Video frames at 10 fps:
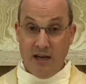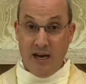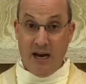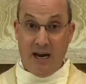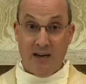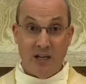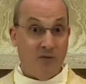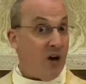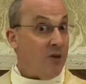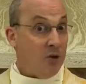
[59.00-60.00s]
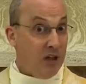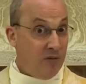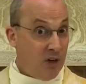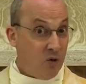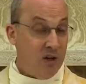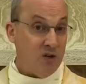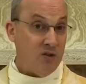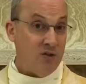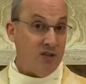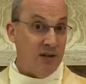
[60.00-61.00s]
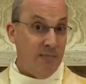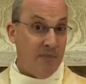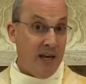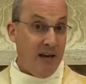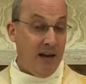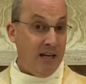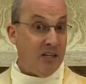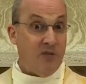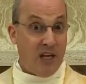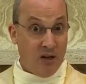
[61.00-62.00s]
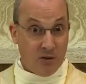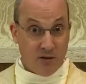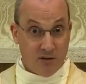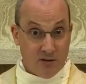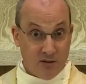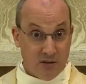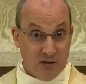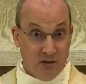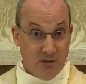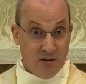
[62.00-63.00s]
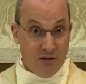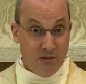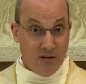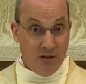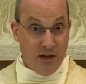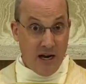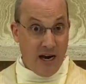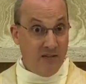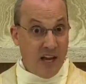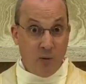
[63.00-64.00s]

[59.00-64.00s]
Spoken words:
and of other living creatures, and of the elders. And they